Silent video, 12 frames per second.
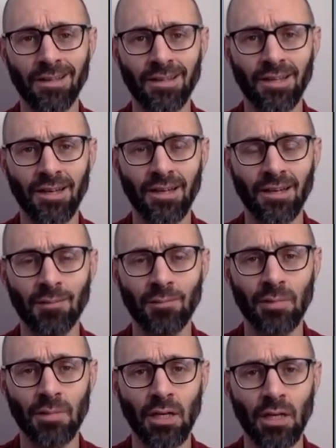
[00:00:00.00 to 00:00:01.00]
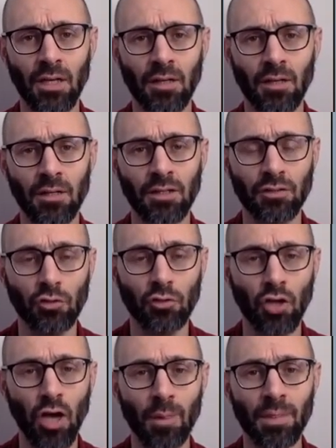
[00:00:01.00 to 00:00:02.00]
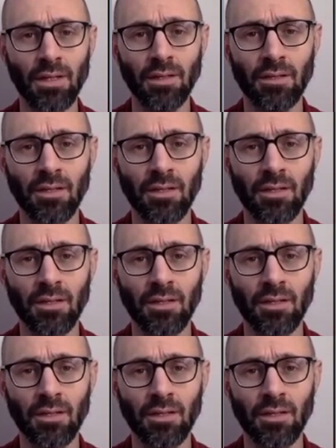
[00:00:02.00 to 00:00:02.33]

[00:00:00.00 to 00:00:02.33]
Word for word: uh, uh Israel lobby